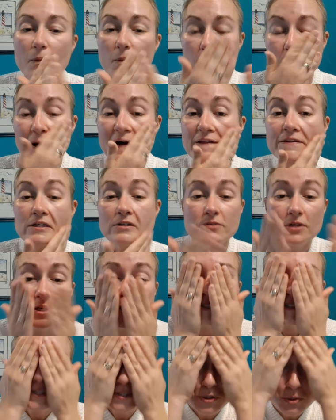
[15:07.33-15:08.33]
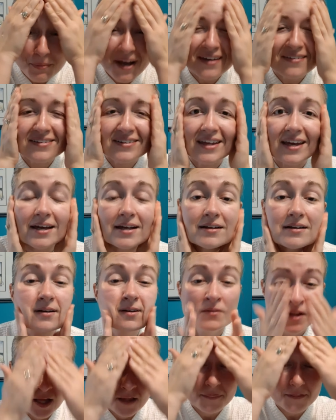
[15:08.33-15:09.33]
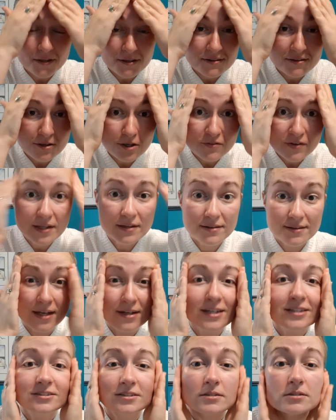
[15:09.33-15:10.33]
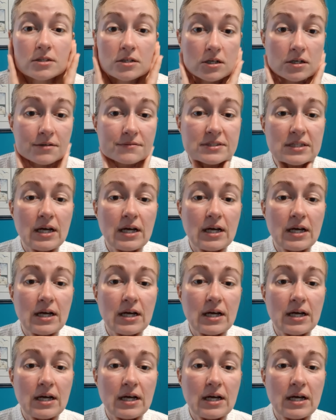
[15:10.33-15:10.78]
But to really do my skin the service that it deserves,